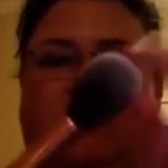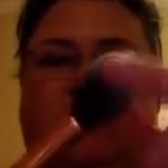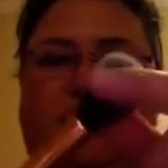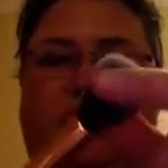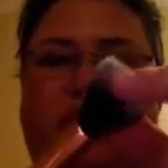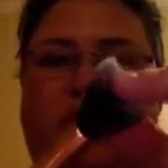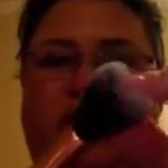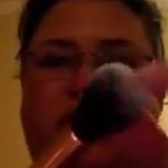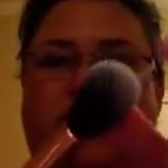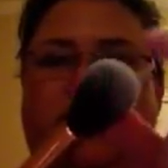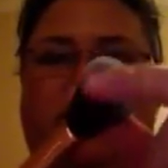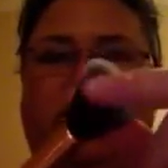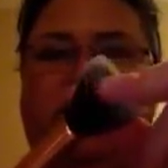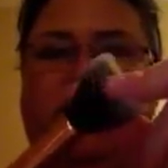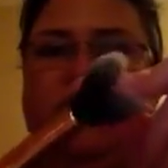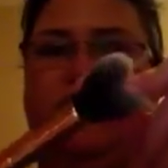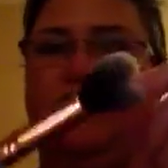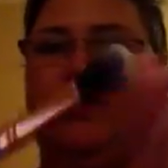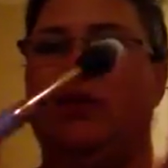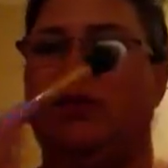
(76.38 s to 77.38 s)
Very,
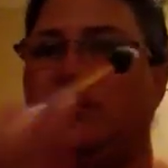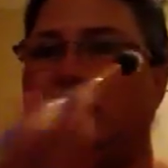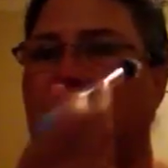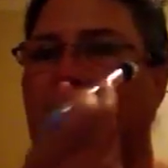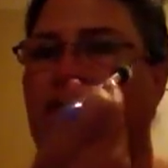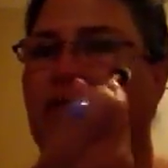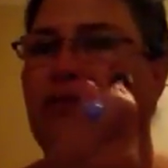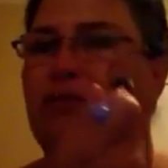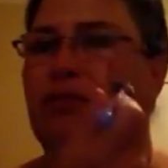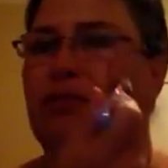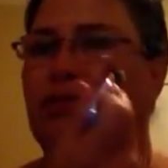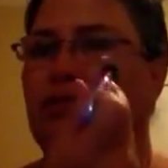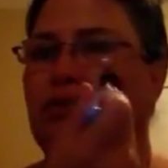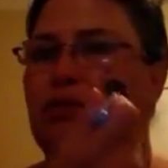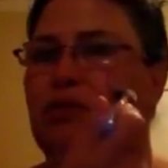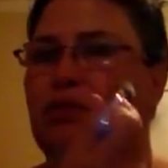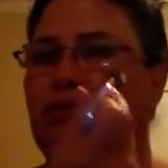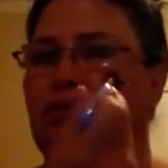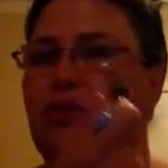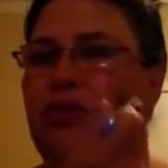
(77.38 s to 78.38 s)
very soft.
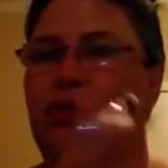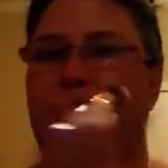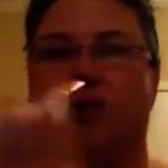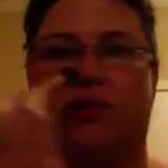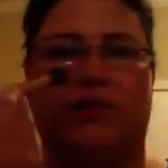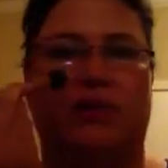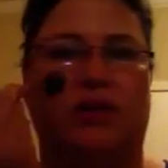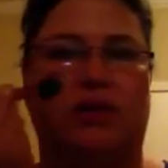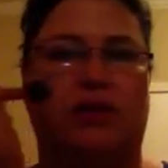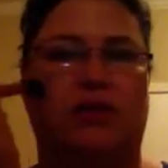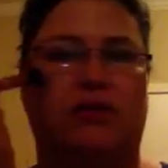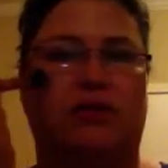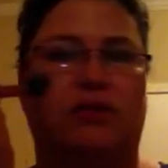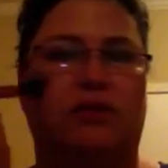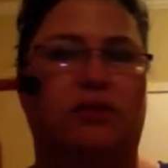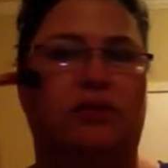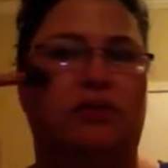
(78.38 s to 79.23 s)
Very soft.